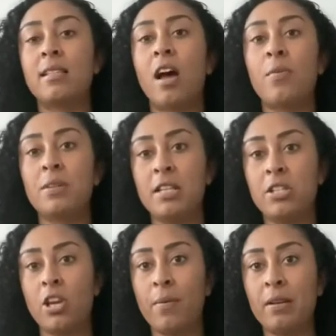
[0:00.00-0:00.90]
that I would need to
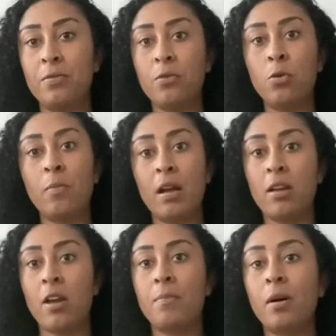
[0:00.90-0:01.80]
go in for my
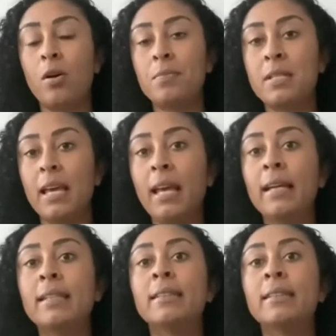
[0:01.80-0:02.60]
cone biopsy.